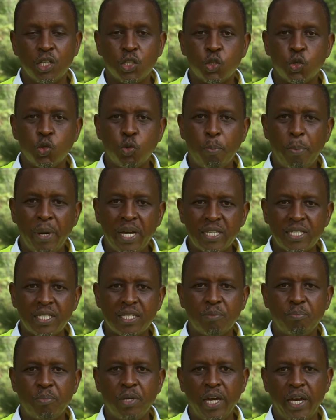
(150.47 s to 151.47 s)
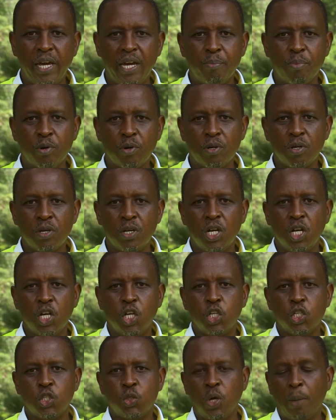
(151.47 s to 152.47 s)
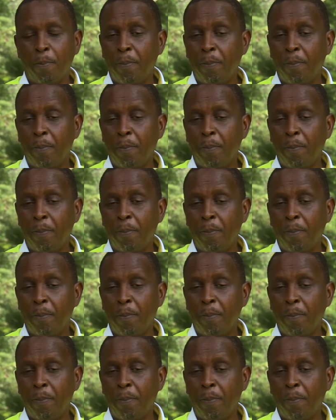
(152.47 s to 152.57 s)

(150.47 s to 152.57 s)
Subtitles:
to best be able to